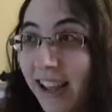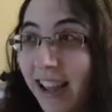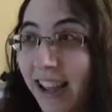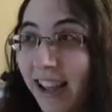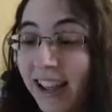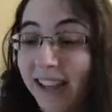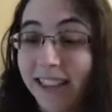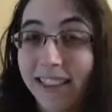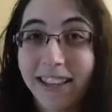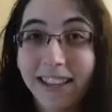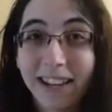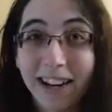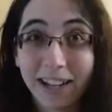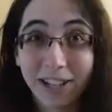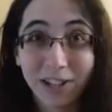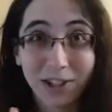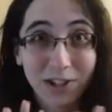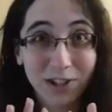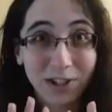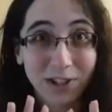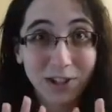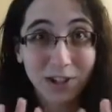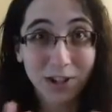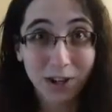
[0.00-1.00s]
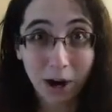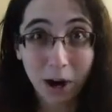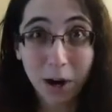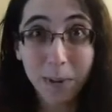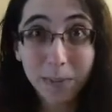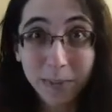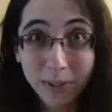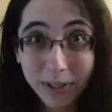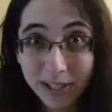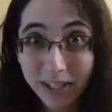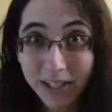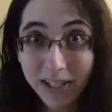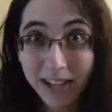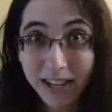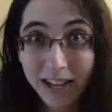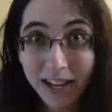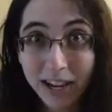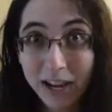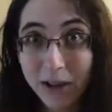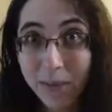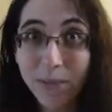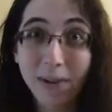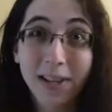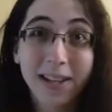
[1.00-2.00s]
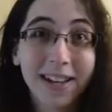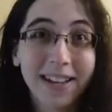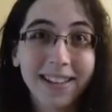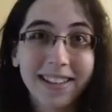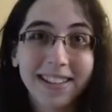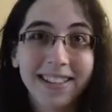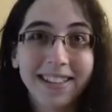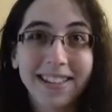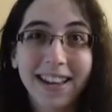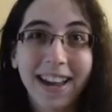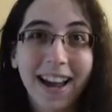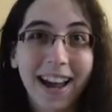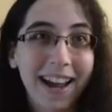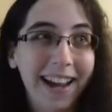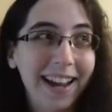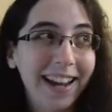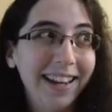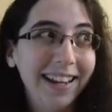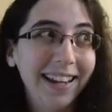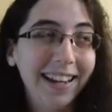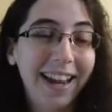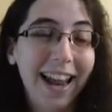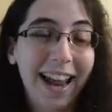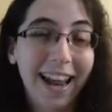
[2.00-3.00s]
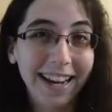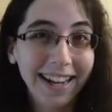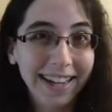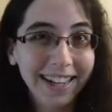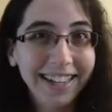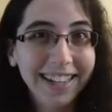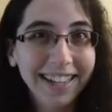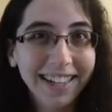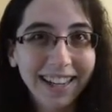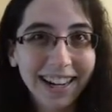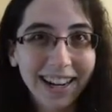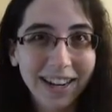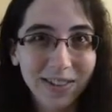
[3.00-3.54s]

And then I stopped because I hated it.